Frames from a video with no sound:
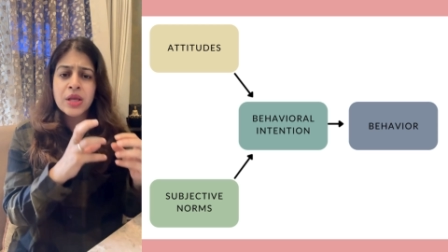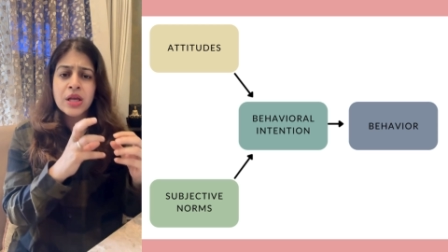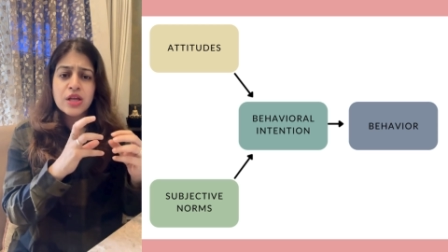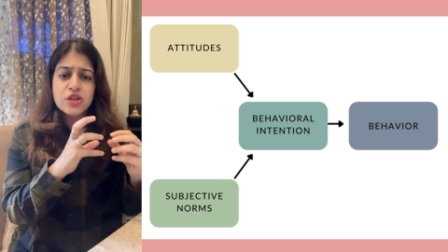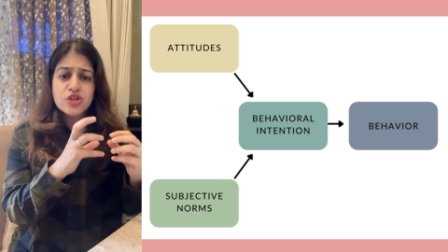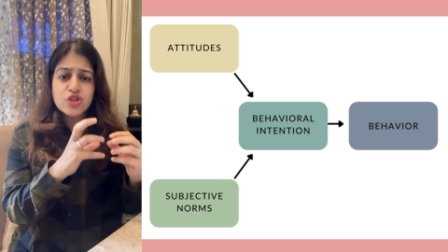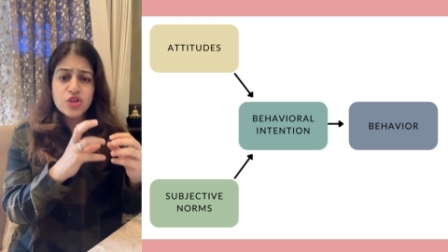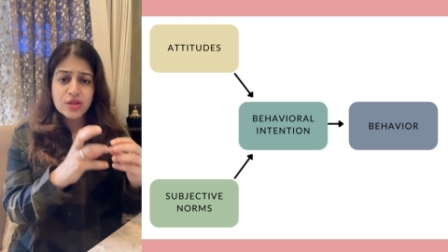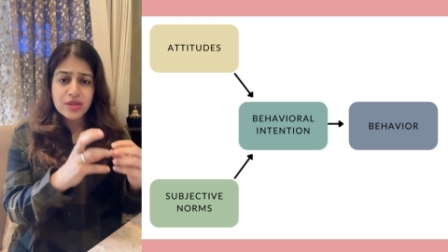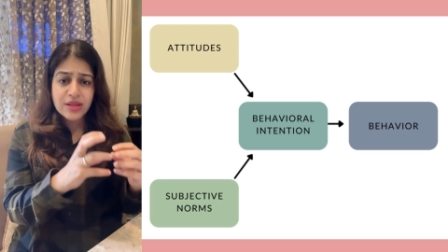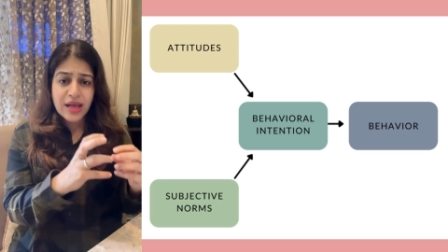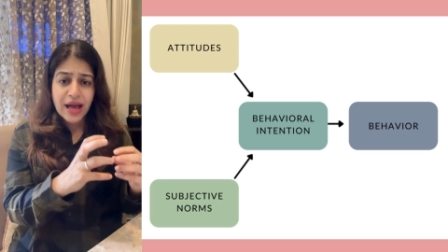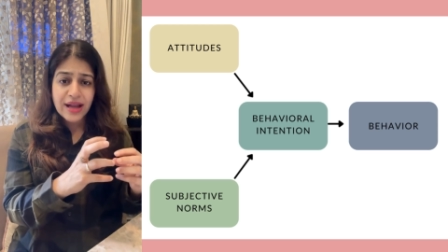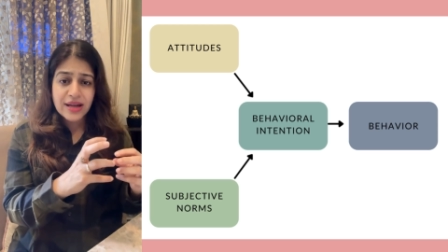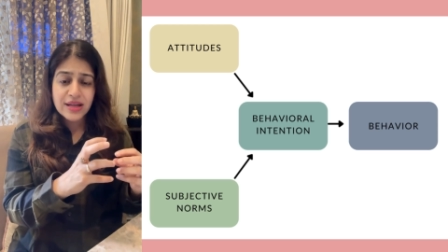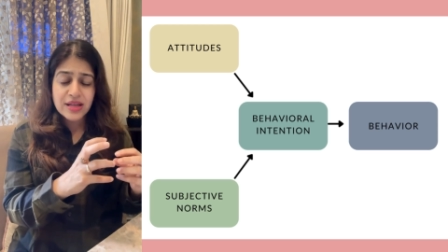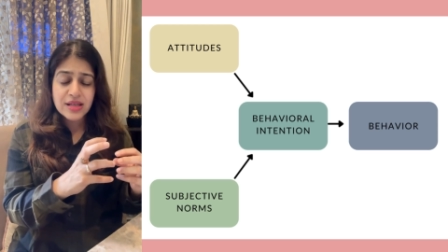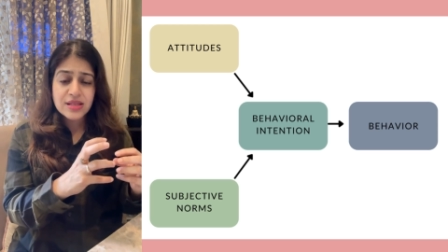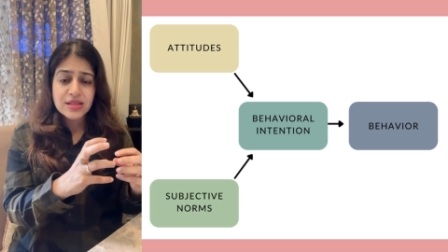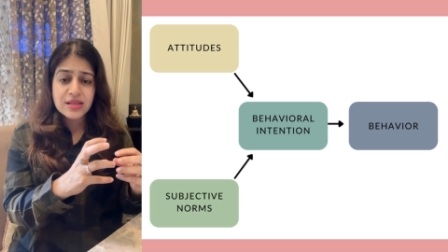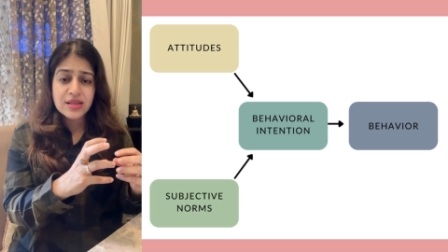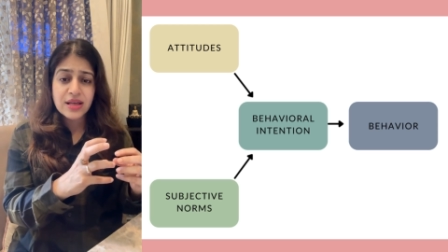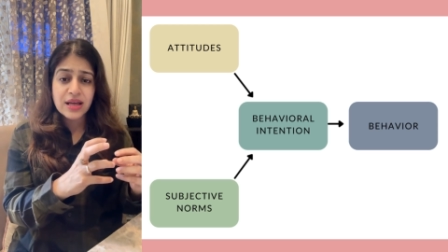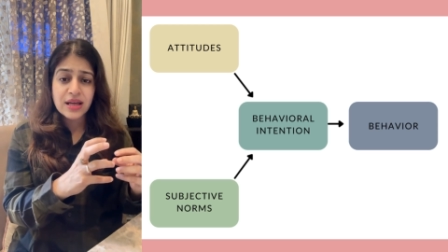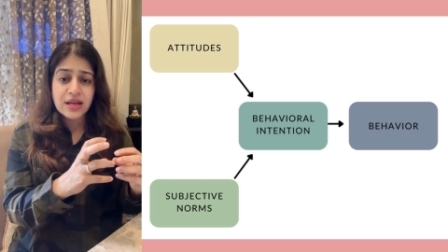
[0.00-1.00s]
So that
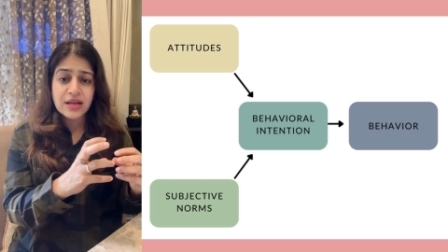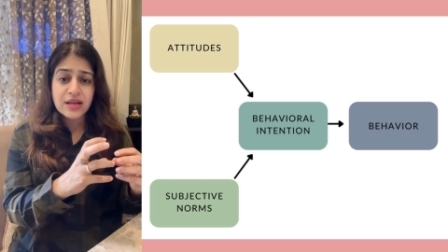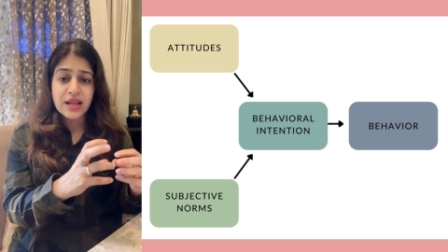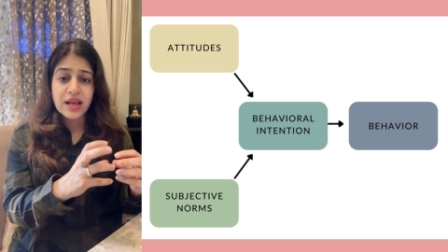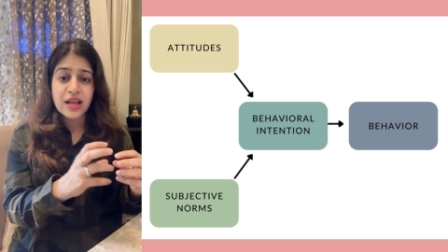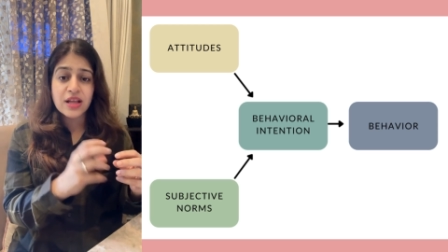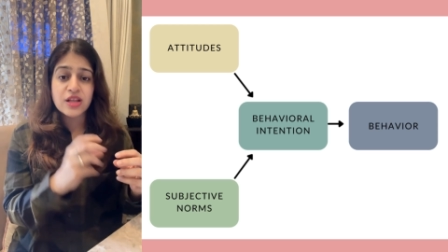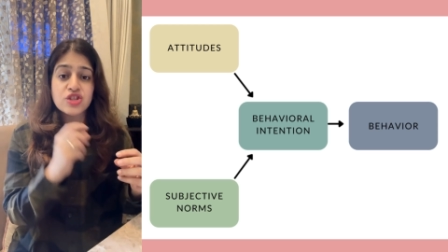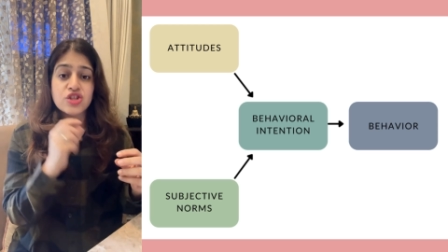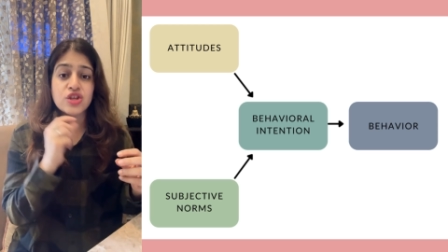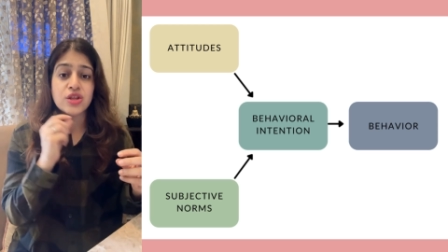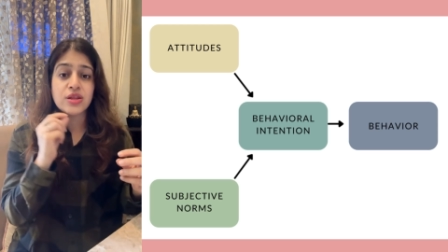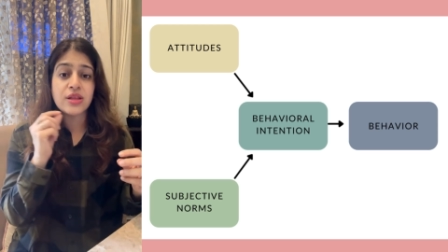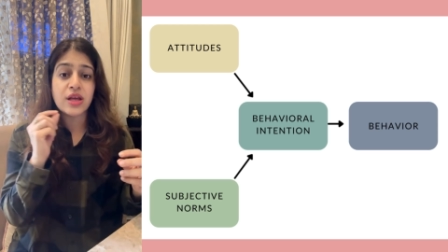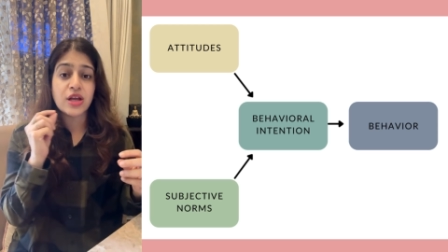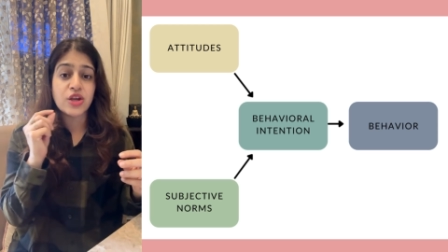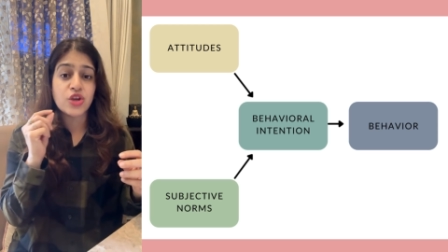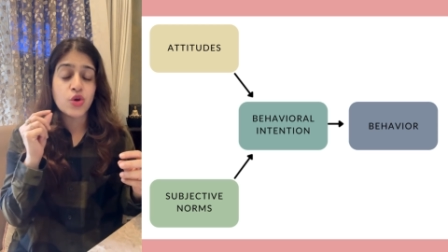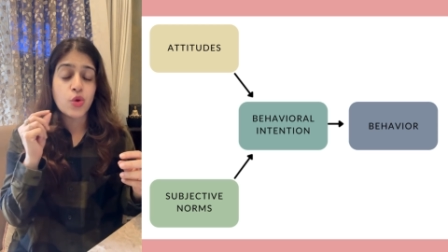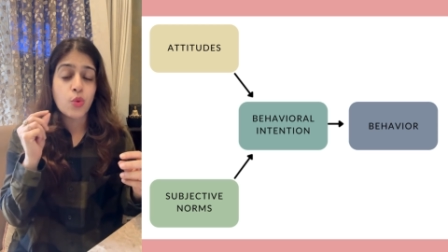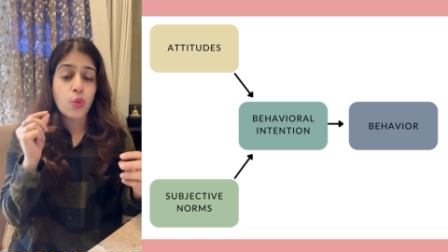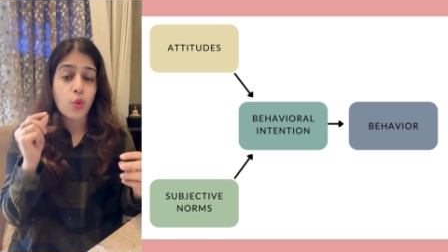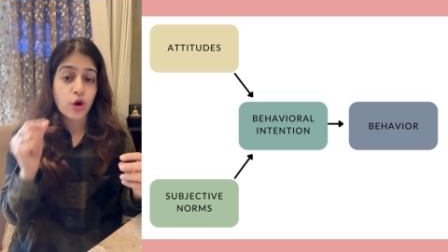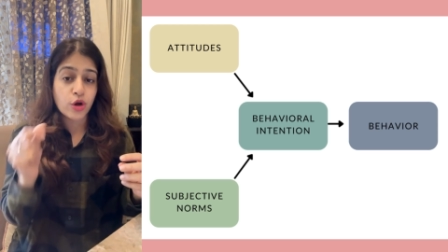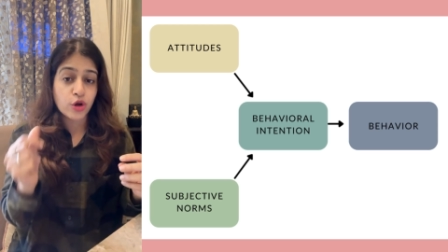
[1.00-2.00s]
is the intention that
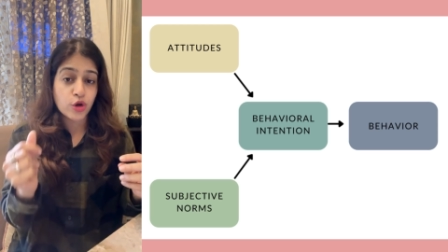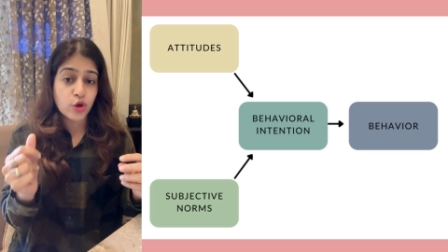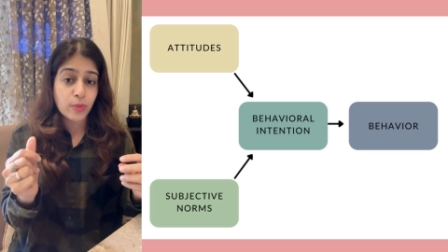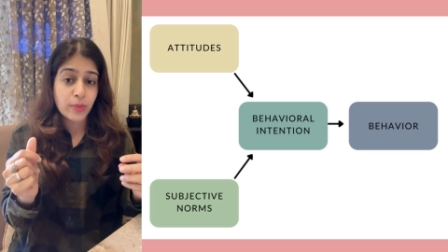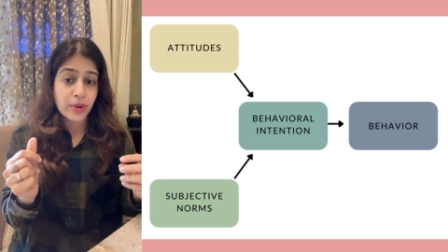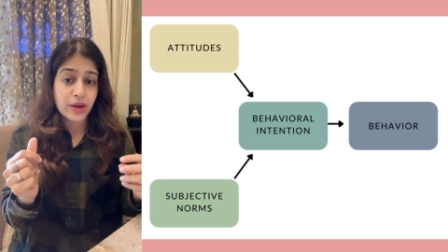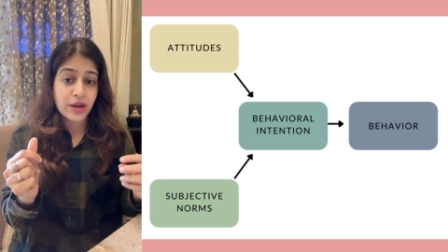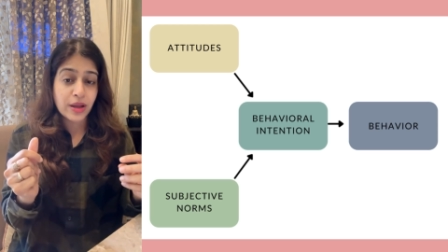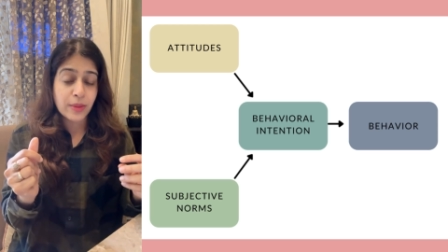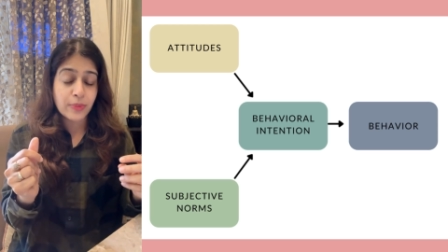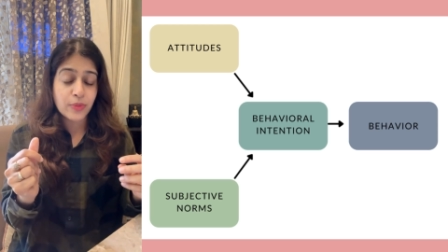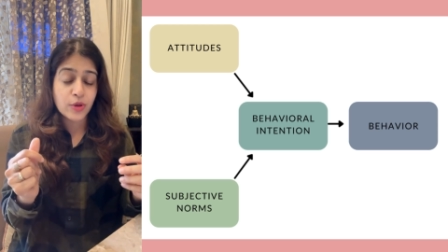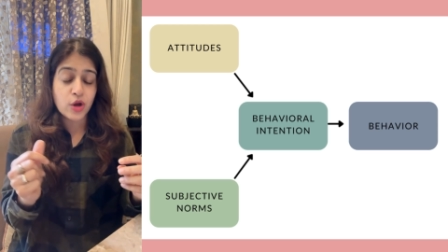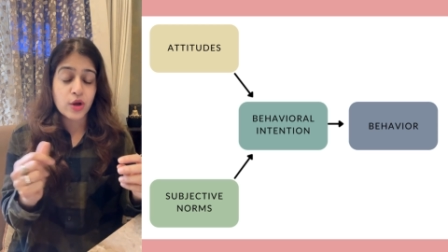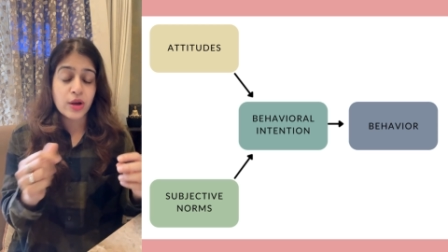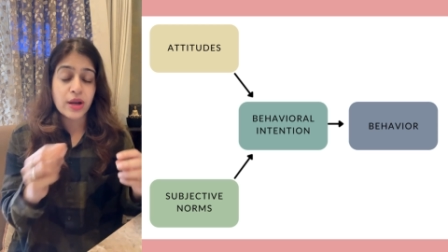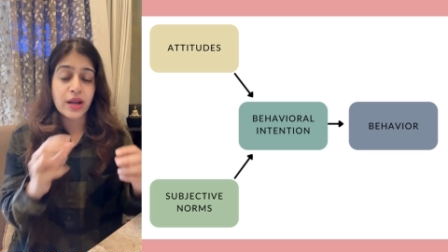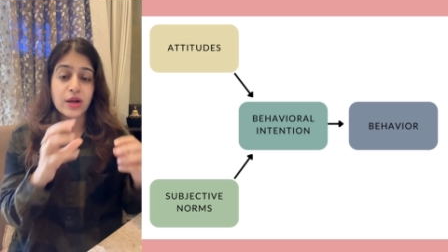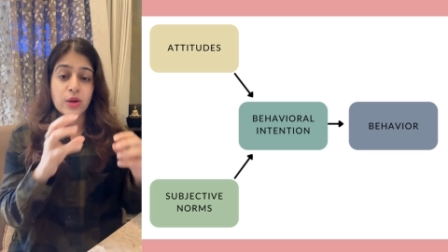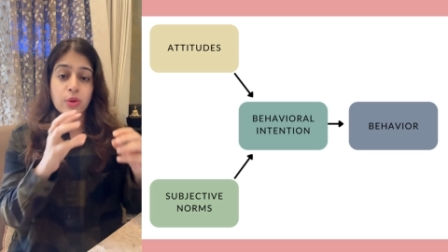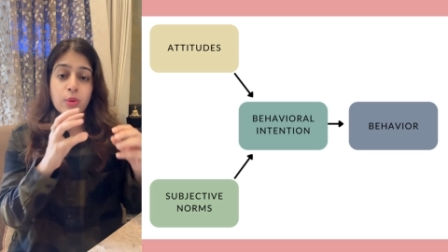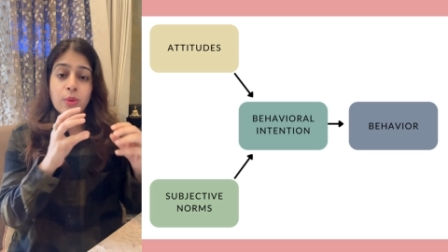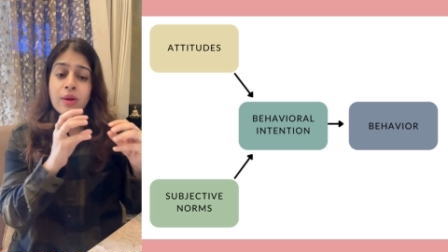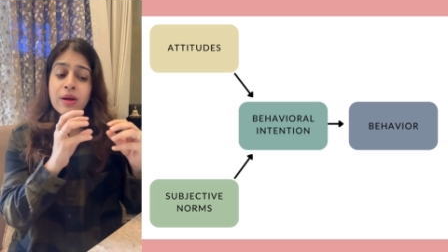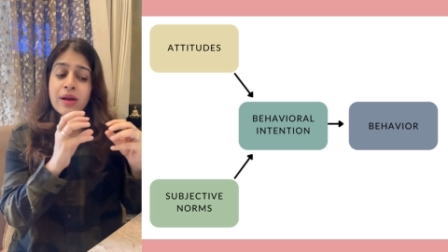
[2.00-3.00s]
you want to build up your
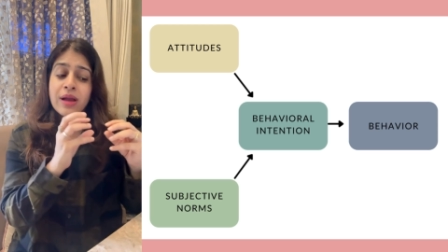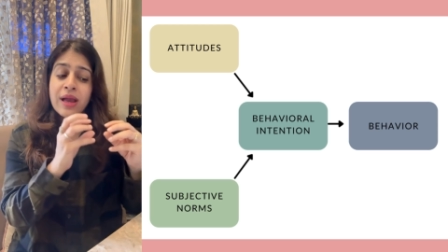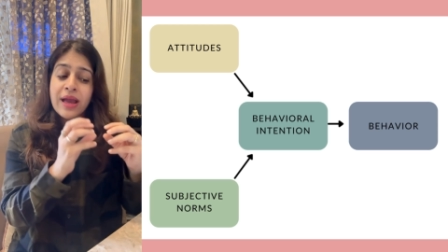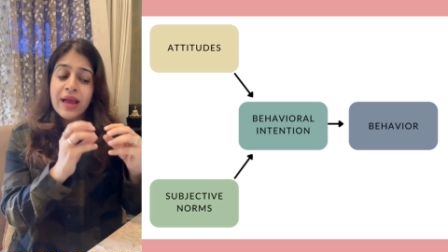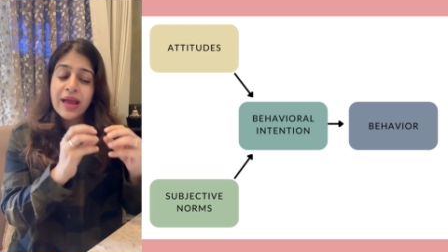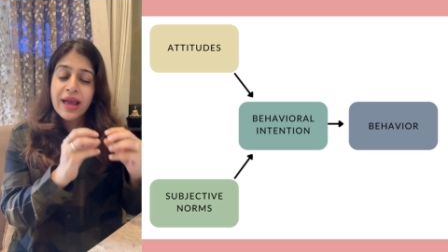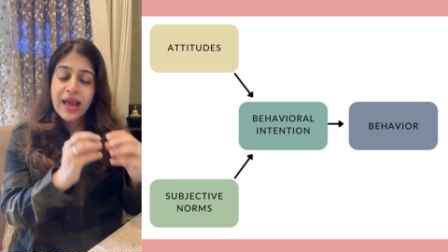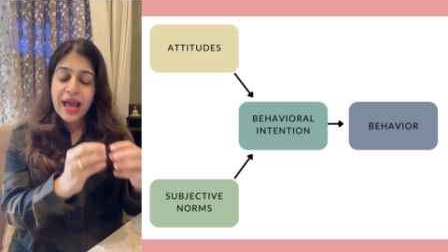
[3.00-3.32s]
network.